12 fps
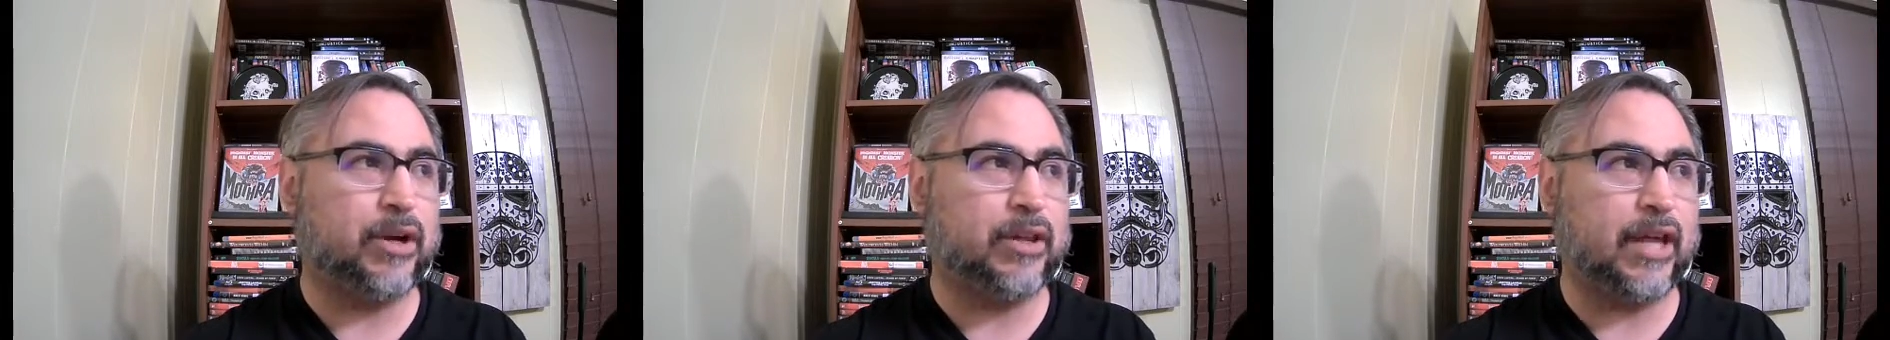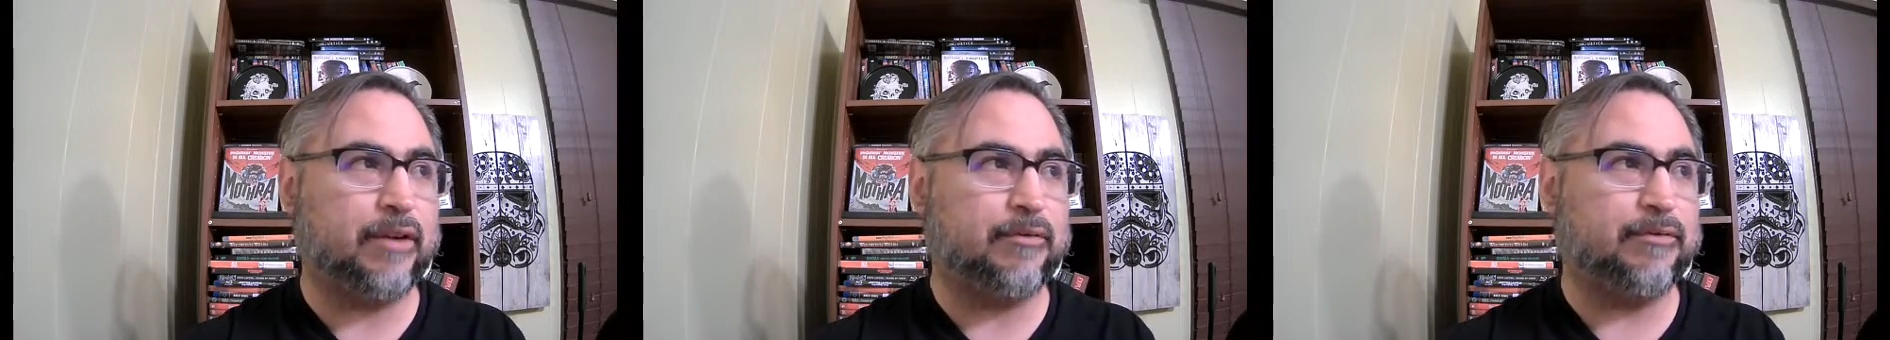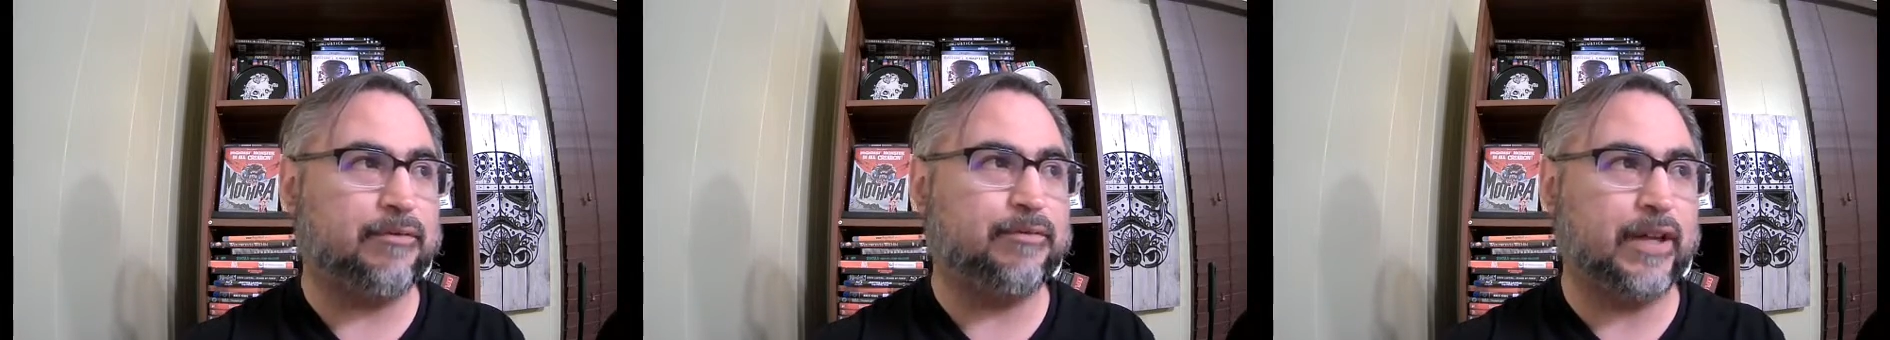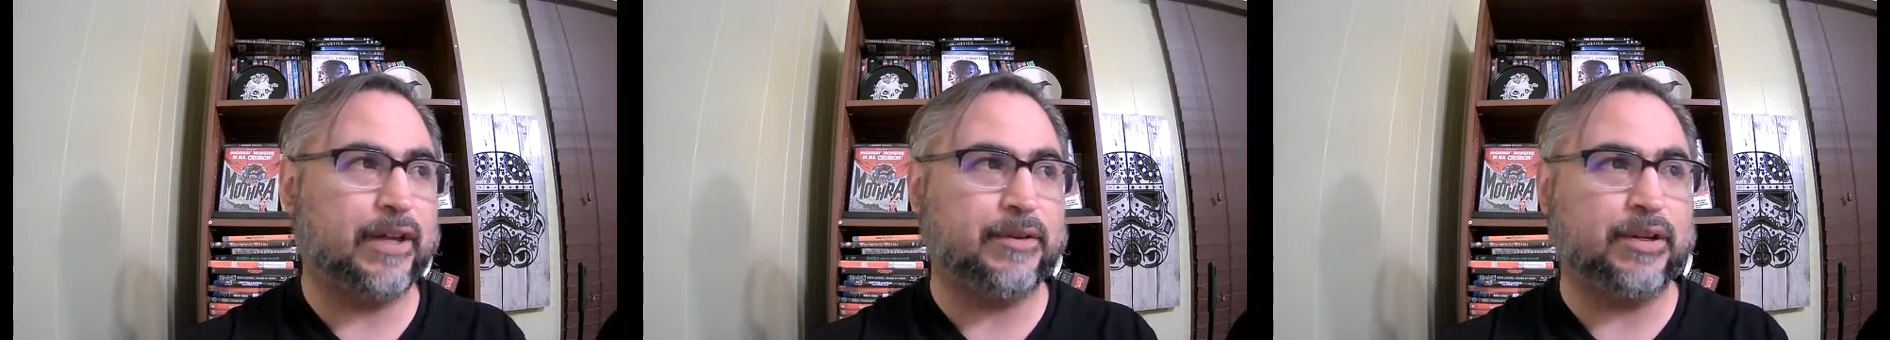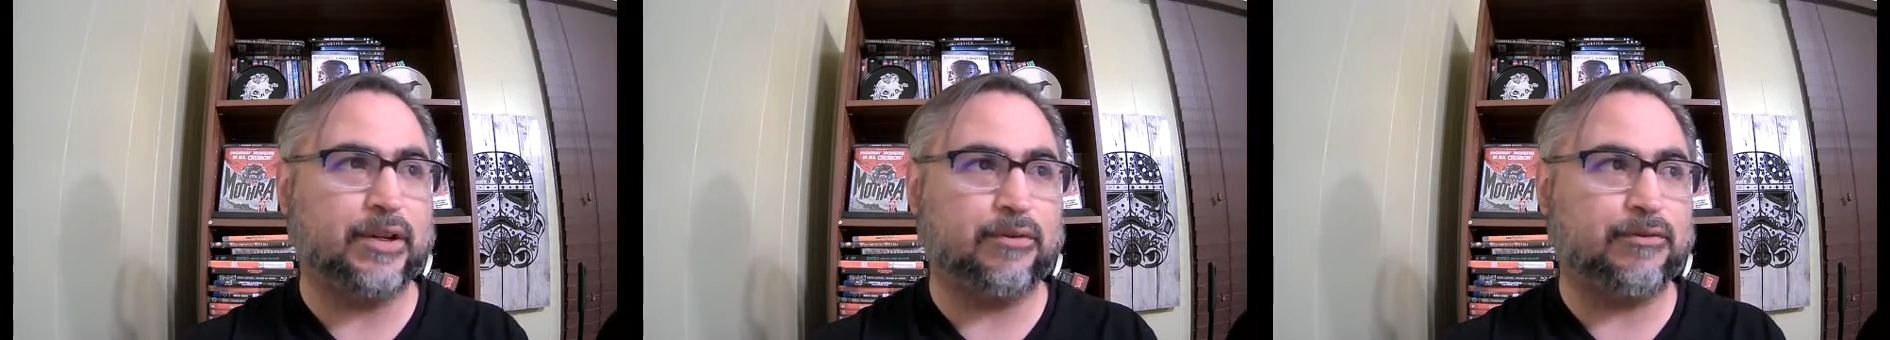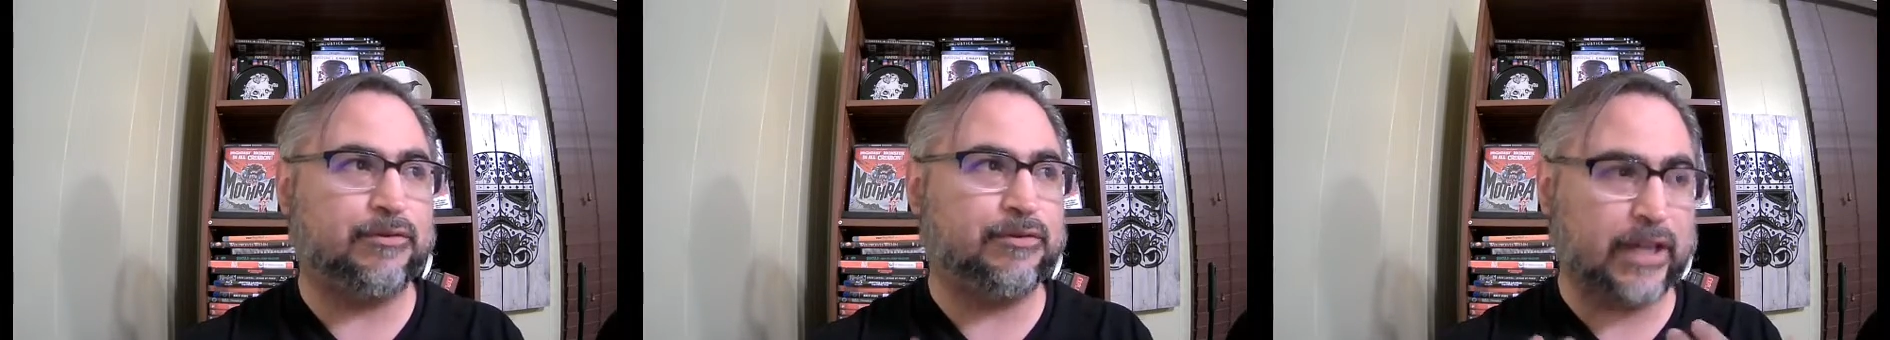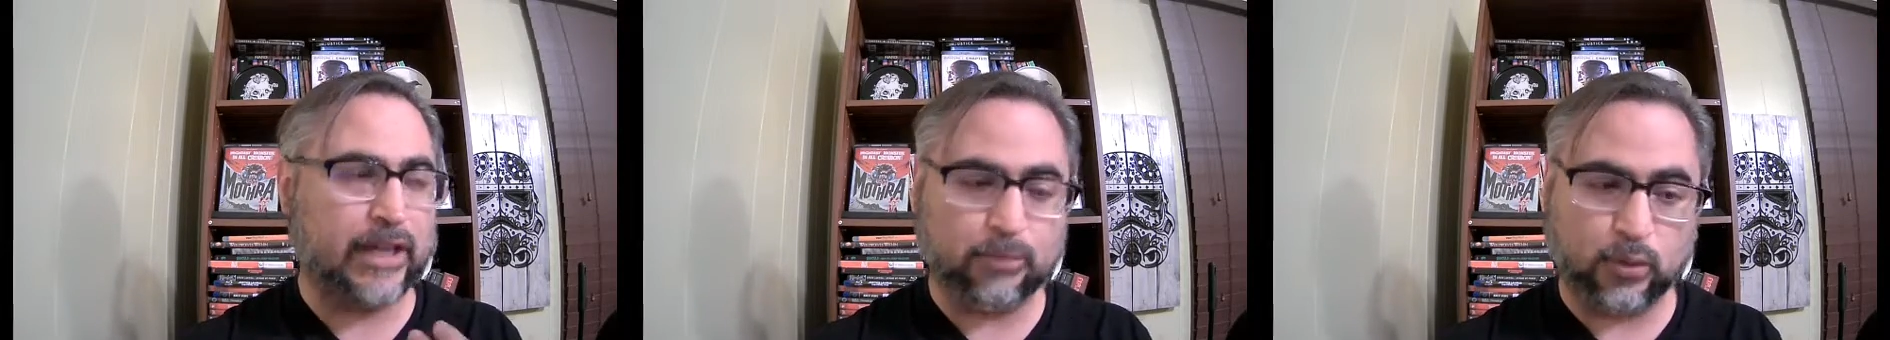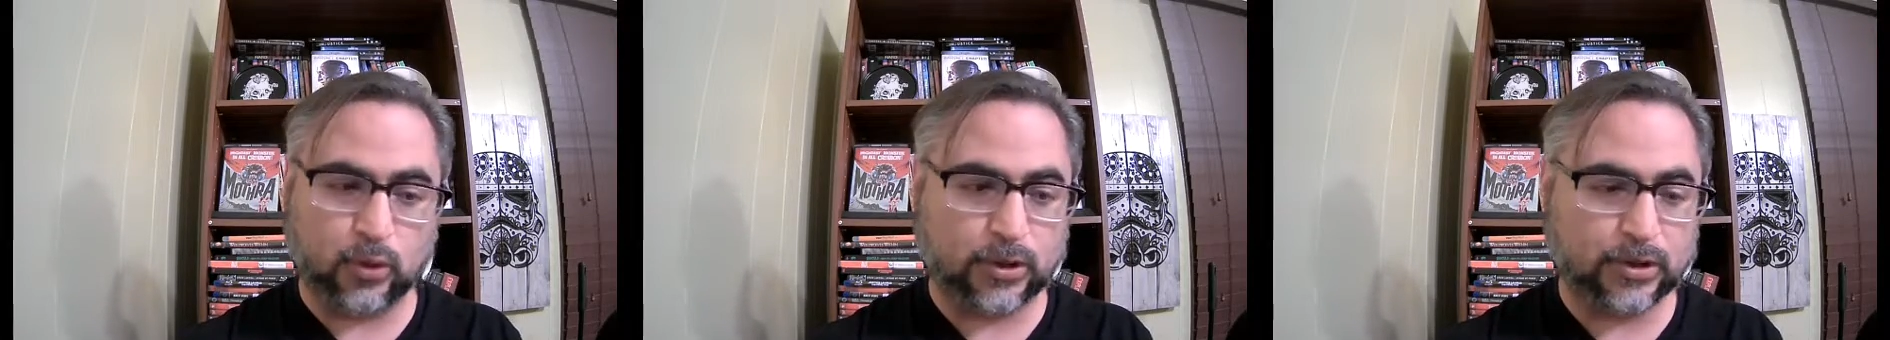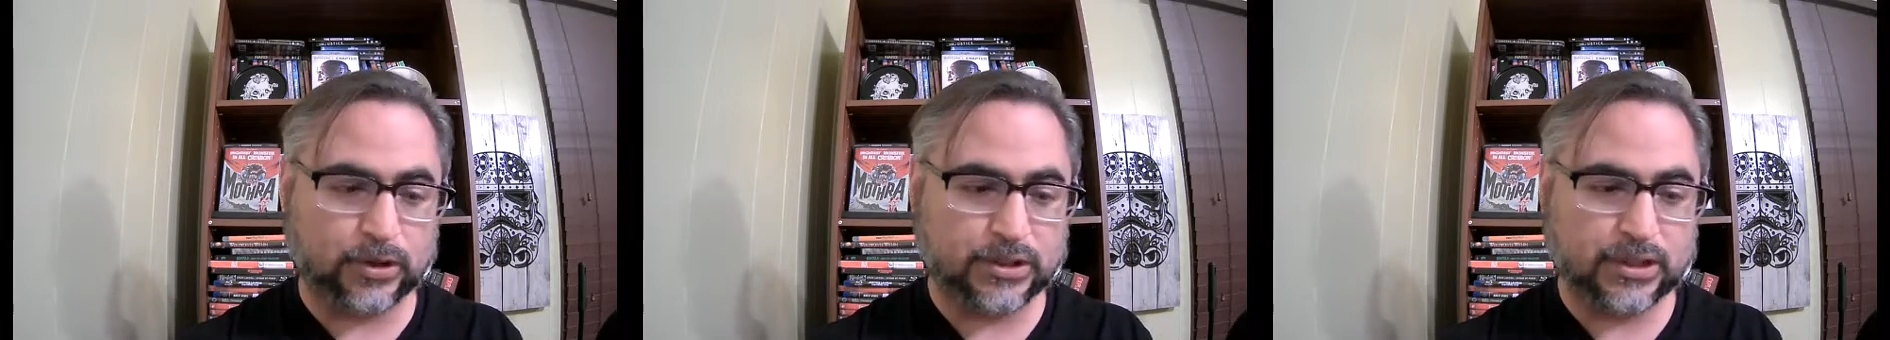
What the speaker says: like, you know, flame wars